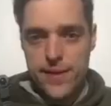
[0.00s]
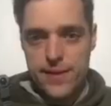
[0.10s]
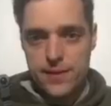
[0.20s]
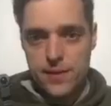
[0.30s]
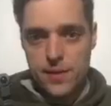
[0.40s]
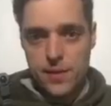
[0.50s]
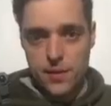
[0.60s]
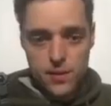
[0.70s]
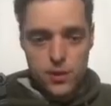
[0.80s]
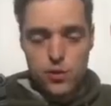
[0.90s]
these
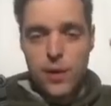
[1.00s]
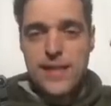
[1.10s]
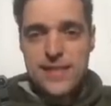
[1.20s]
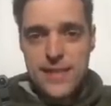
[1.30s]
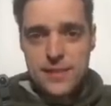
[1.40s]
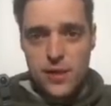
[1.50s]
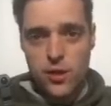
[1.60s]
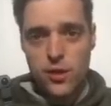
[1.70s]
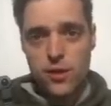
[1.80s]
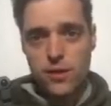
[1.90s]
crises
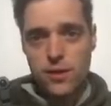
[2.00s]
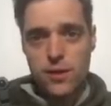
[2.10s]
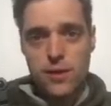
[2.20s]
occur,